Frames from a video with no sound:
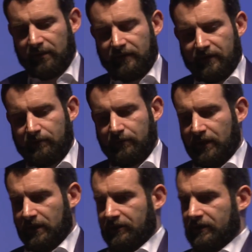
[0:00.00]
of this would
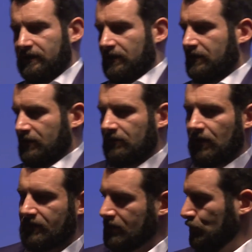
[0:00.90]
be logistics and
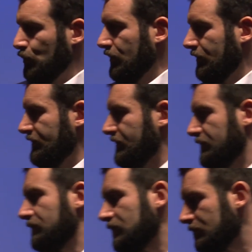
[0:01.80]
crossing borders in
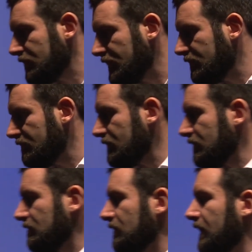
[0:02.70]
Europe, right? So
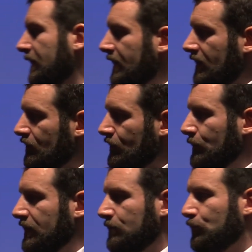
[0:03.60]
if we
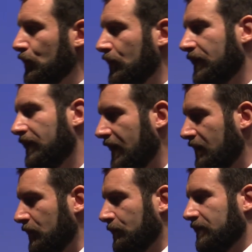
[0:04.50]
want to broaden that
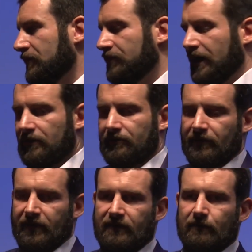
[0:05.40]
and we want to track and
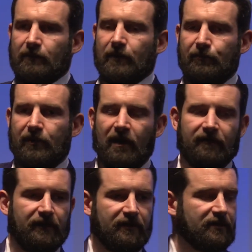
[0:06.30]
trace and we want
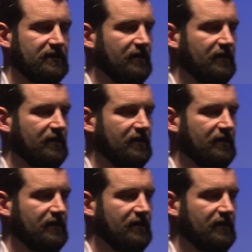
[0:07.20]
provenance